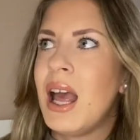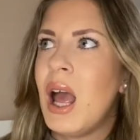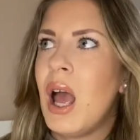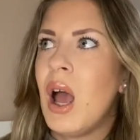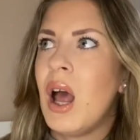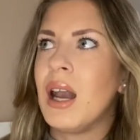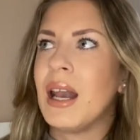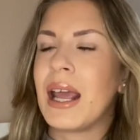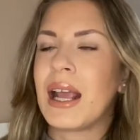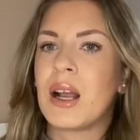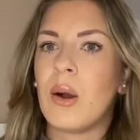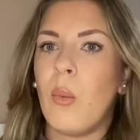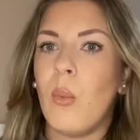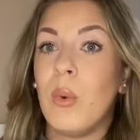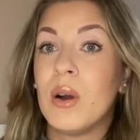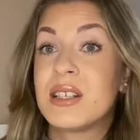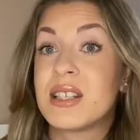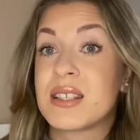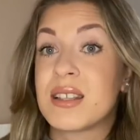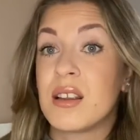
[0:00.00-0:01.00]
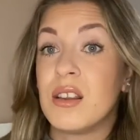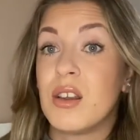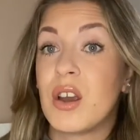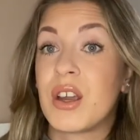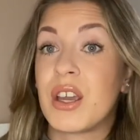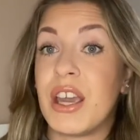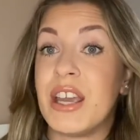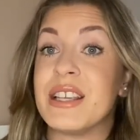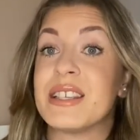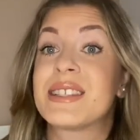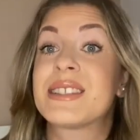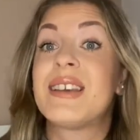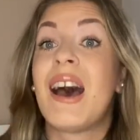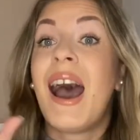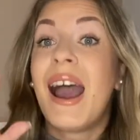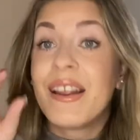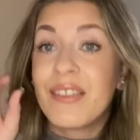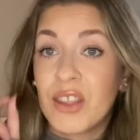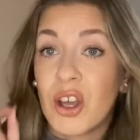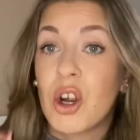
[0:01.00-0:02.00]
like, what does it look
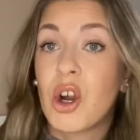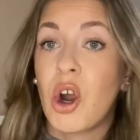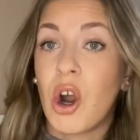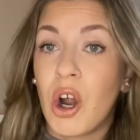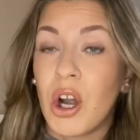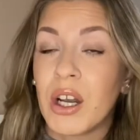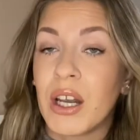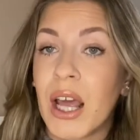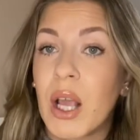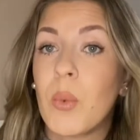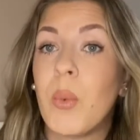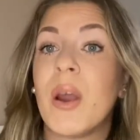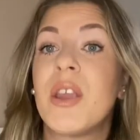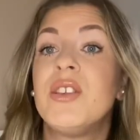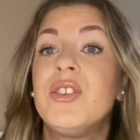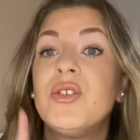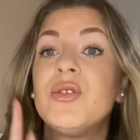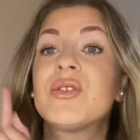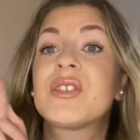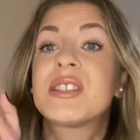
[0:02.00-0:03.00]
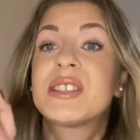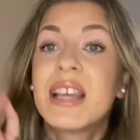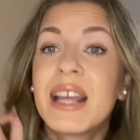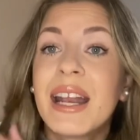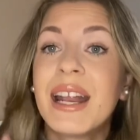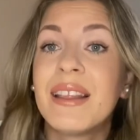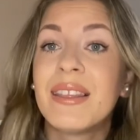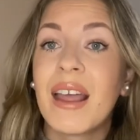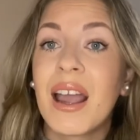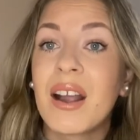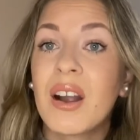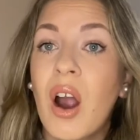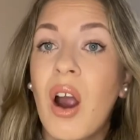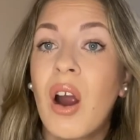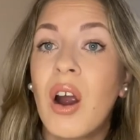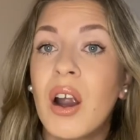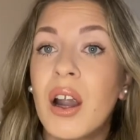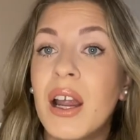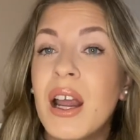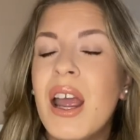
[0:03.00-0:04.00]
inside the car? Like, when you sit in that
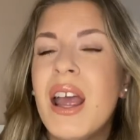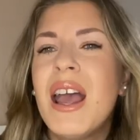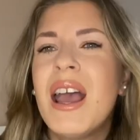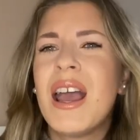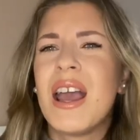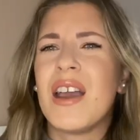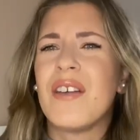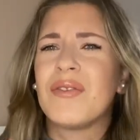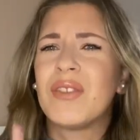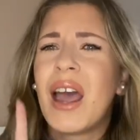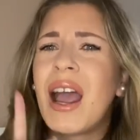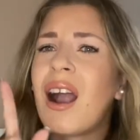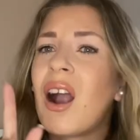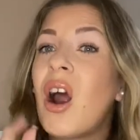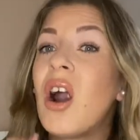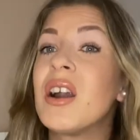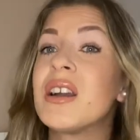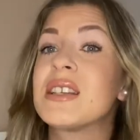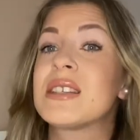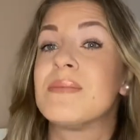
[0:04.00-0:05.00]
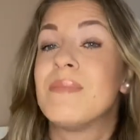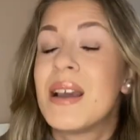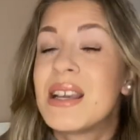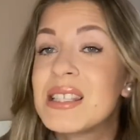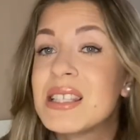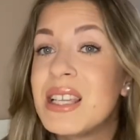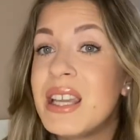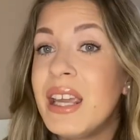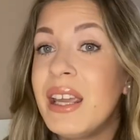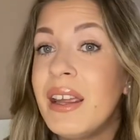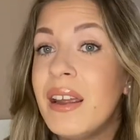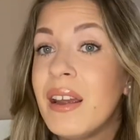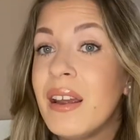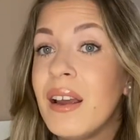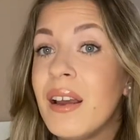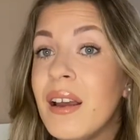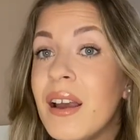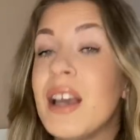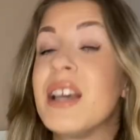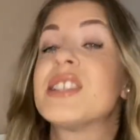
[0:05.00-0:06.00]
car, if that car is messy,
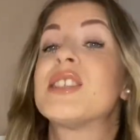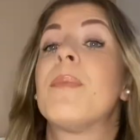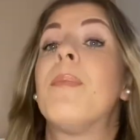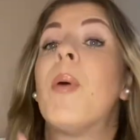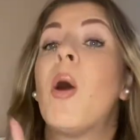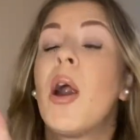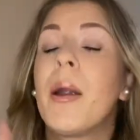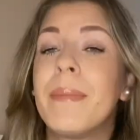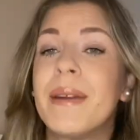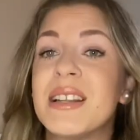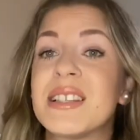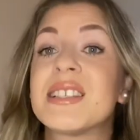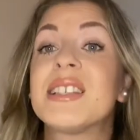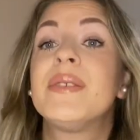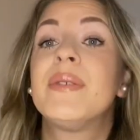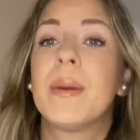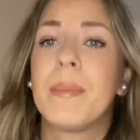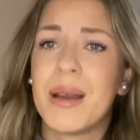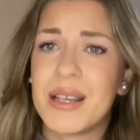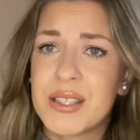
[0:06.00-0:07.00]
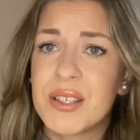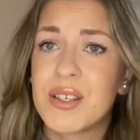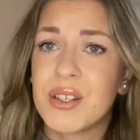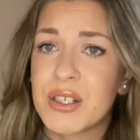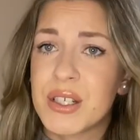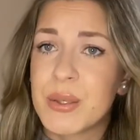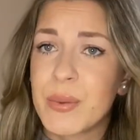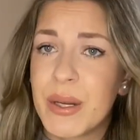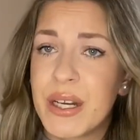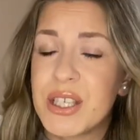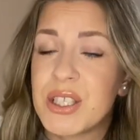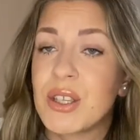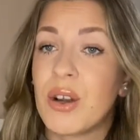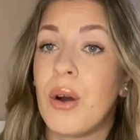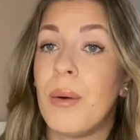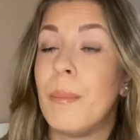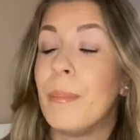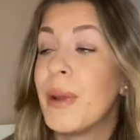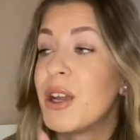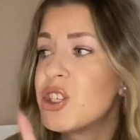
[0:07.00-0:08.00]
his apartment is even messier, sweetie.
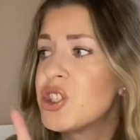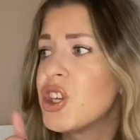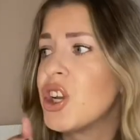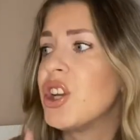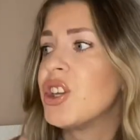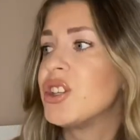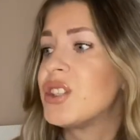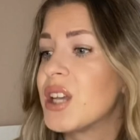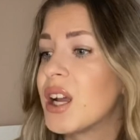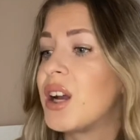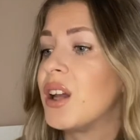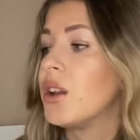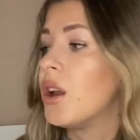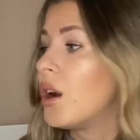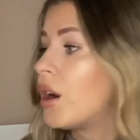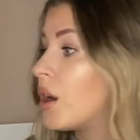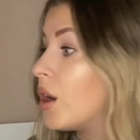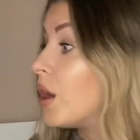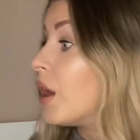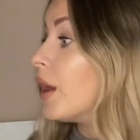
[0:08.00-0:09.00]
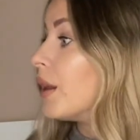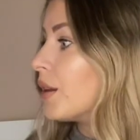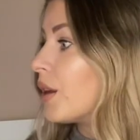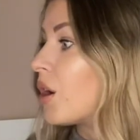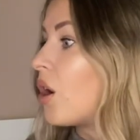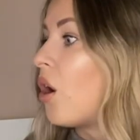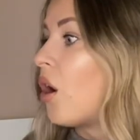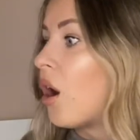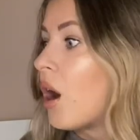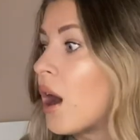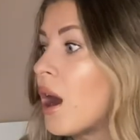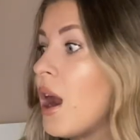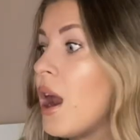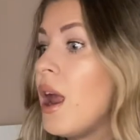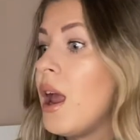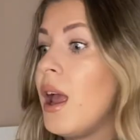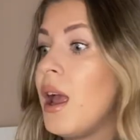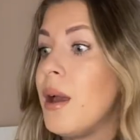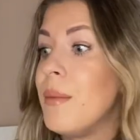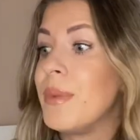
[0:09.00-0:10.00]
So make sure you take a look in the car
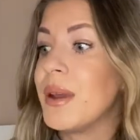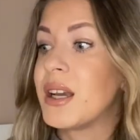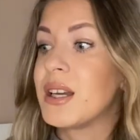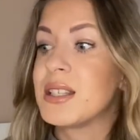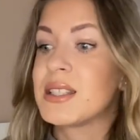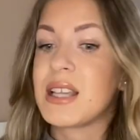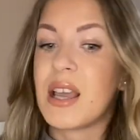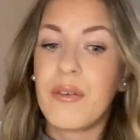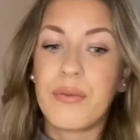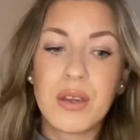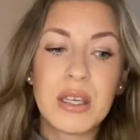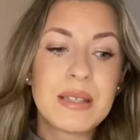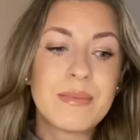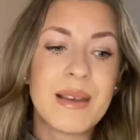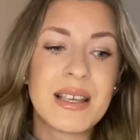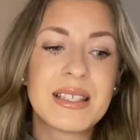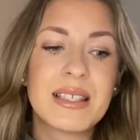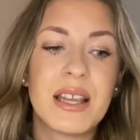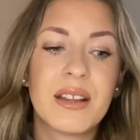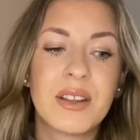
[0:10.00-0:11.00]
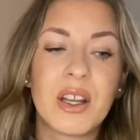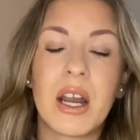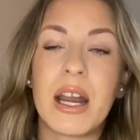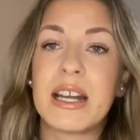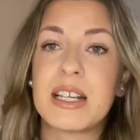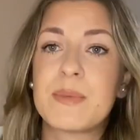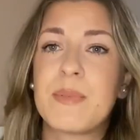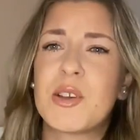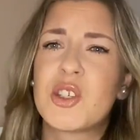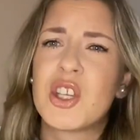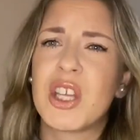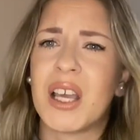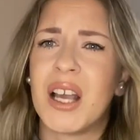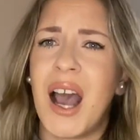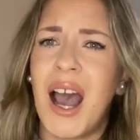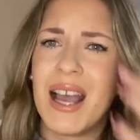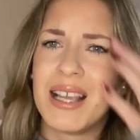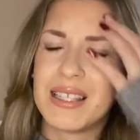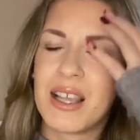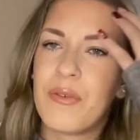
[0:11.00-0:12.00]
because if he's messy in there, and especially
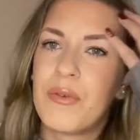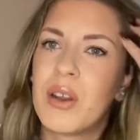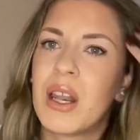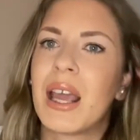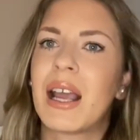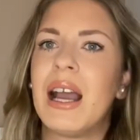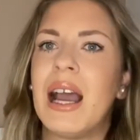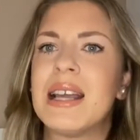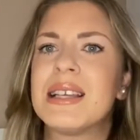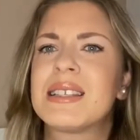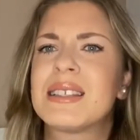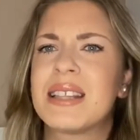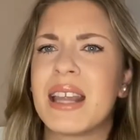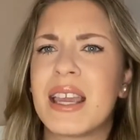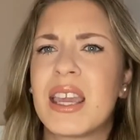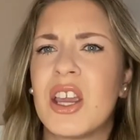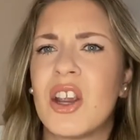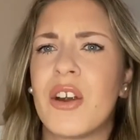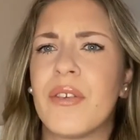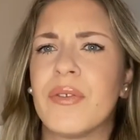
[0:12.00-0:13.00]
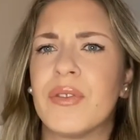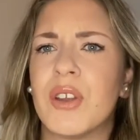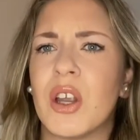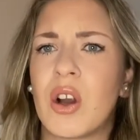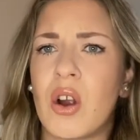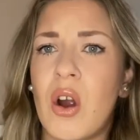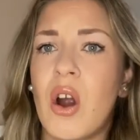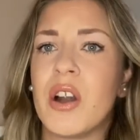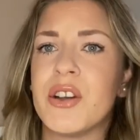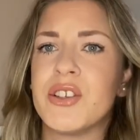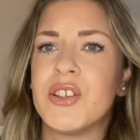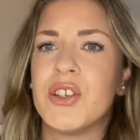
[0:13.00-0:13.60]
guys, I feel like guys take care of their cars, you